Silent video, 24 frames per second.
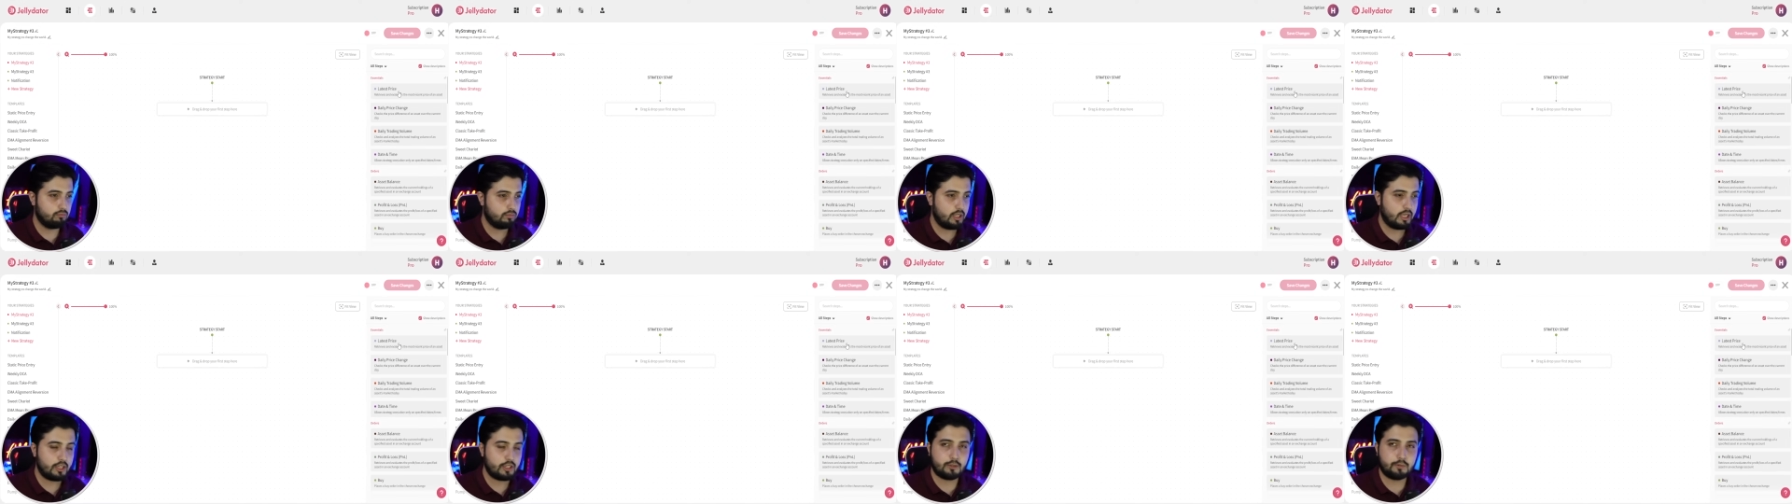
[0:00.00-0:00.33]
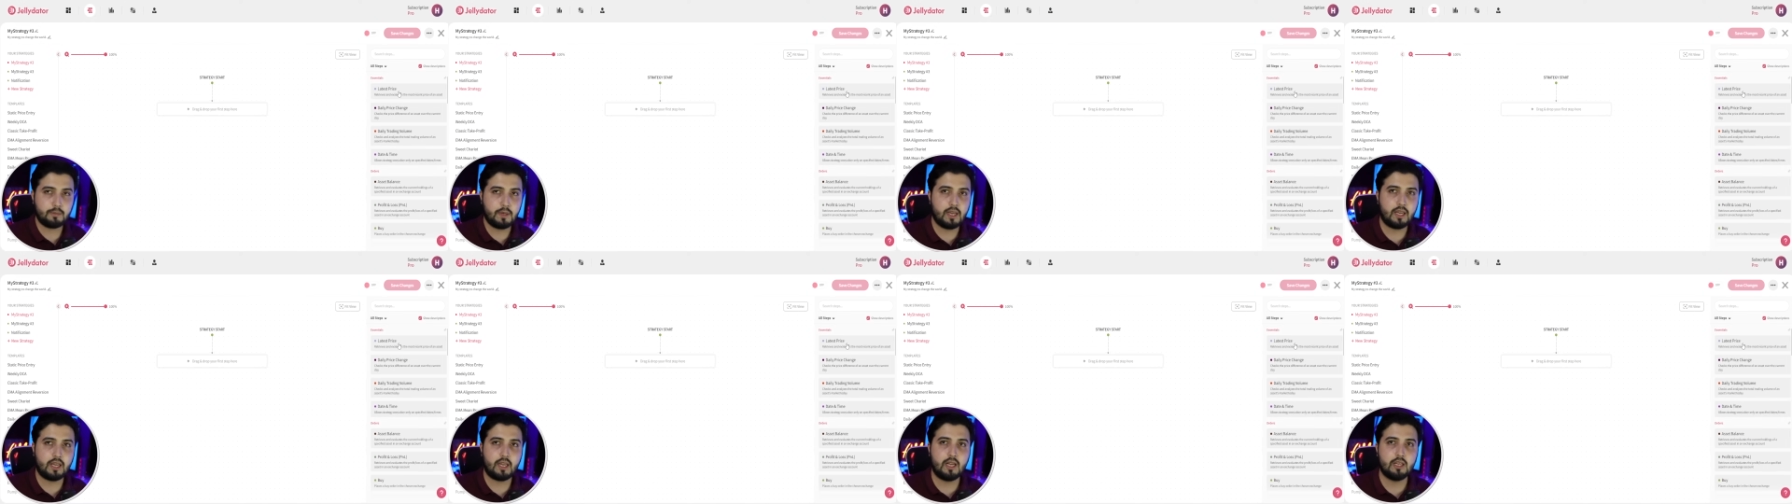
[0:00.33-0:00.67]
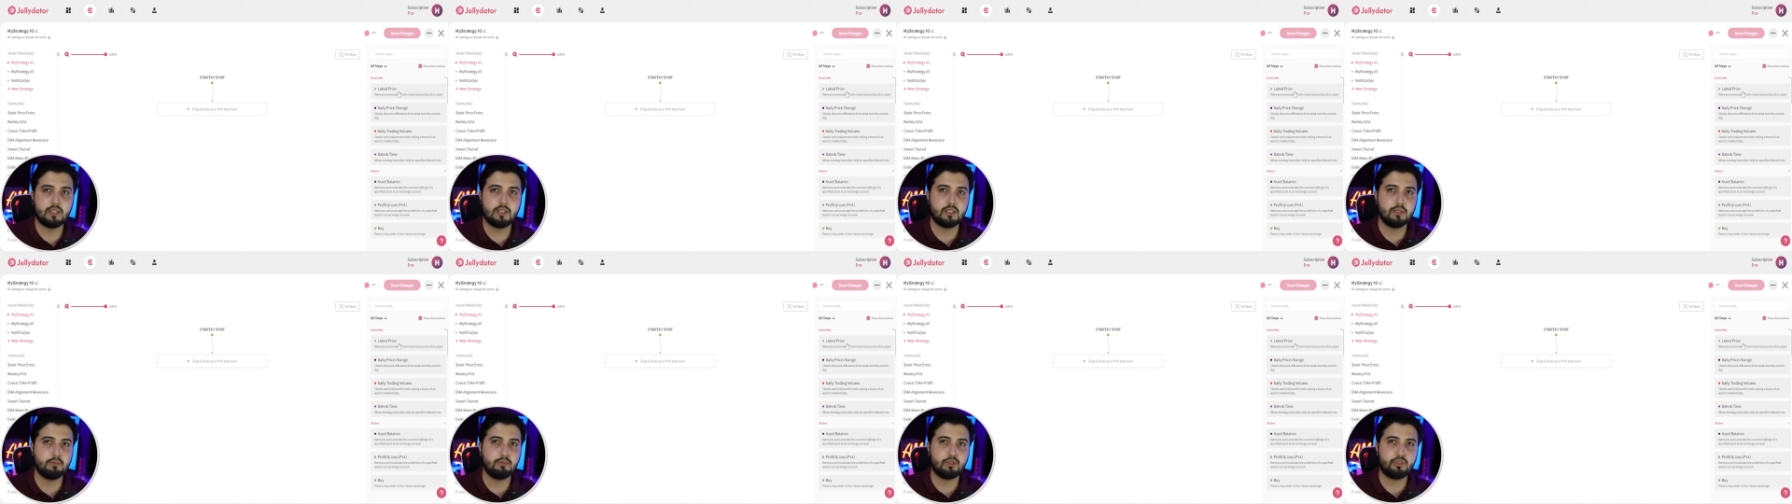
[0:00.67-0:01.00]
let's make
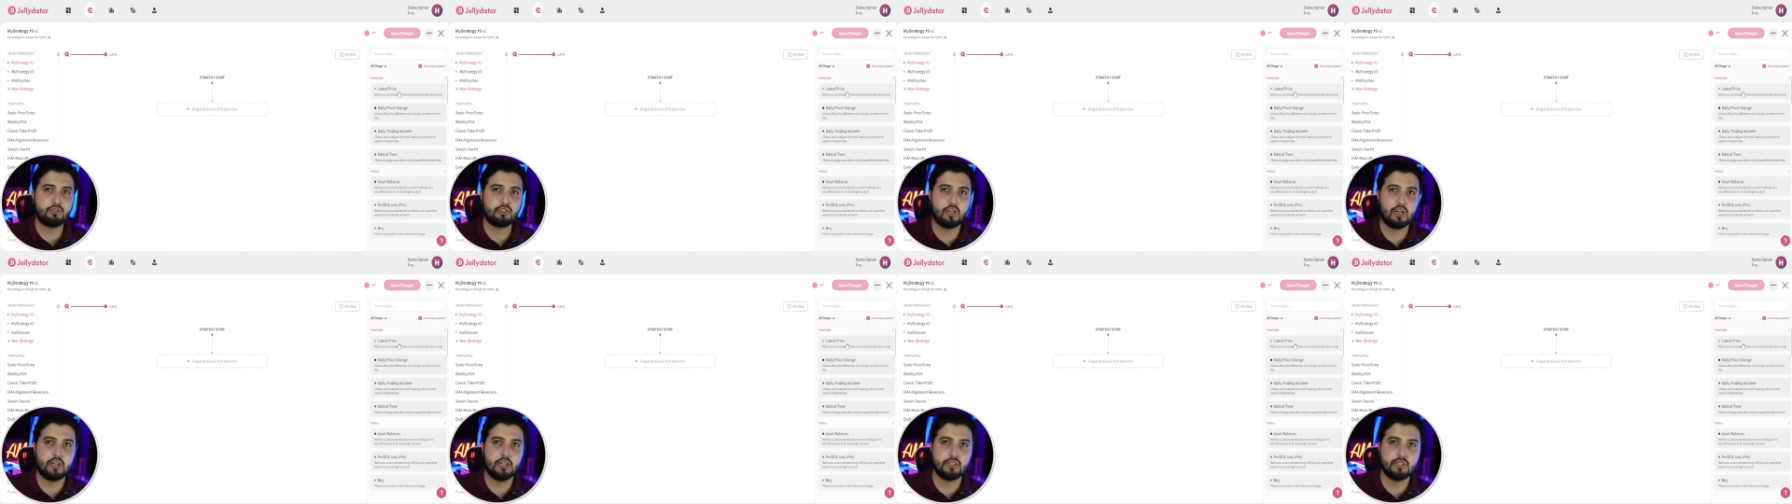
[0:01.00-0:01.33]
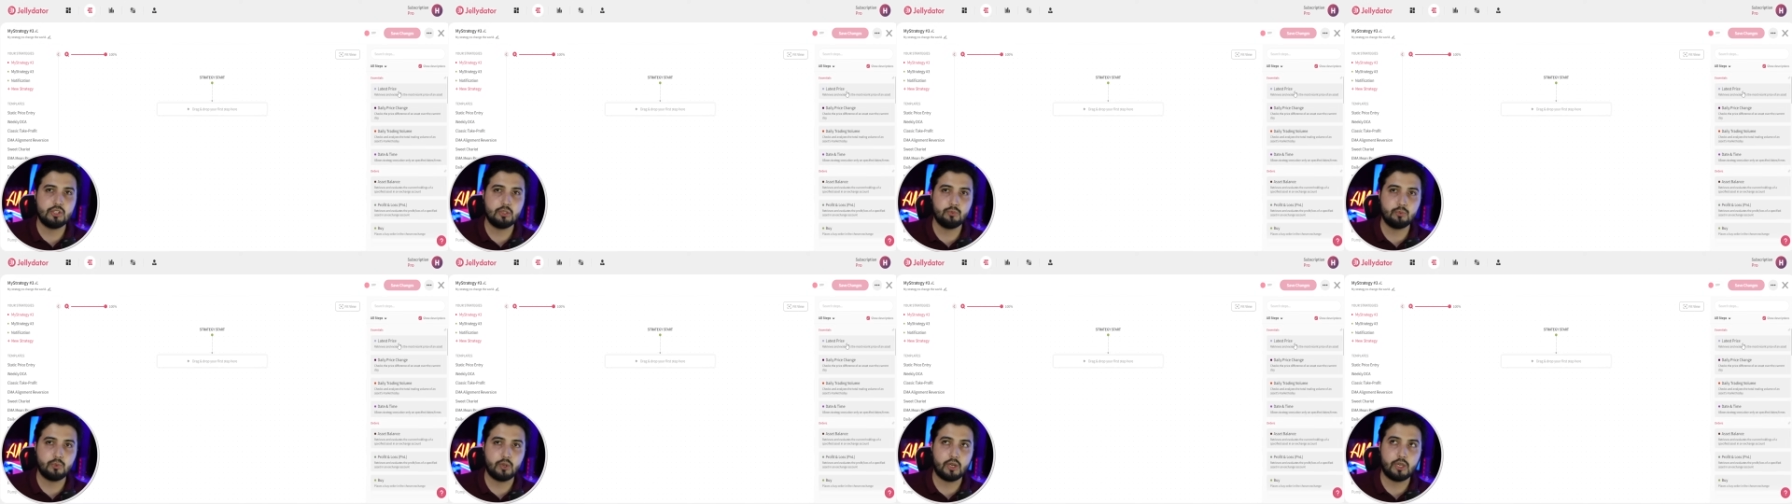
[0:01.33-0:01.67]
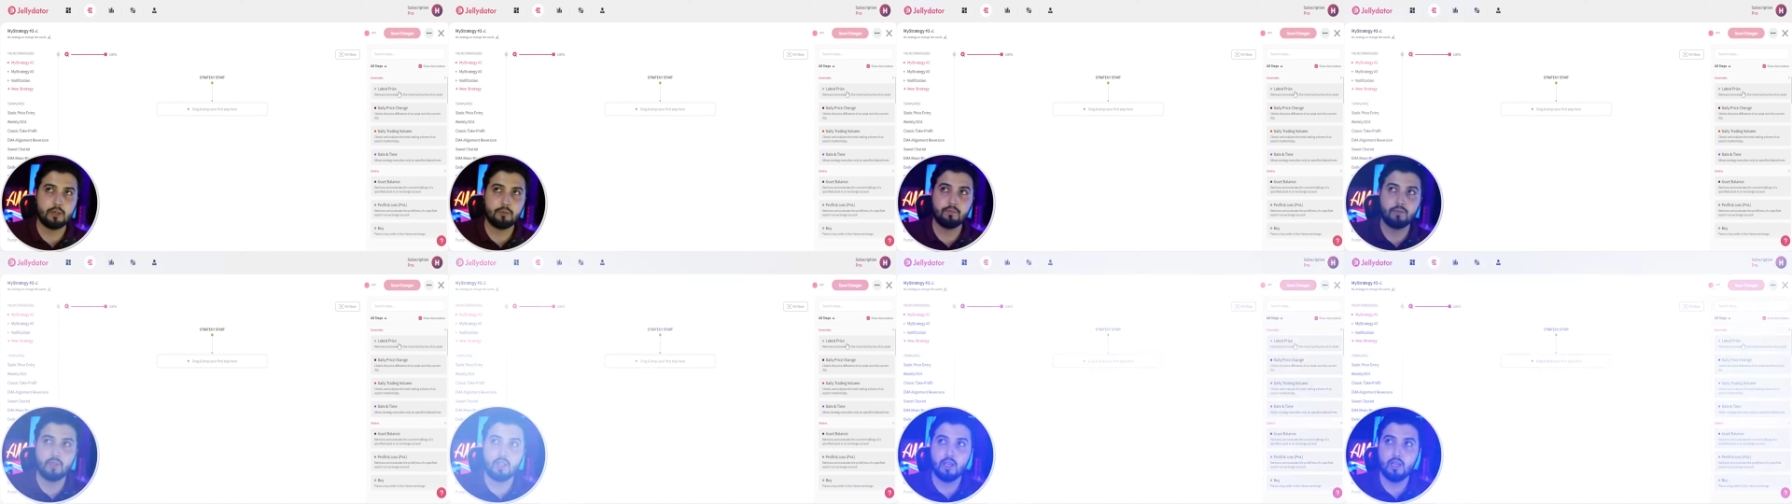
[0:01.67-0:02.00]
a simple strategy where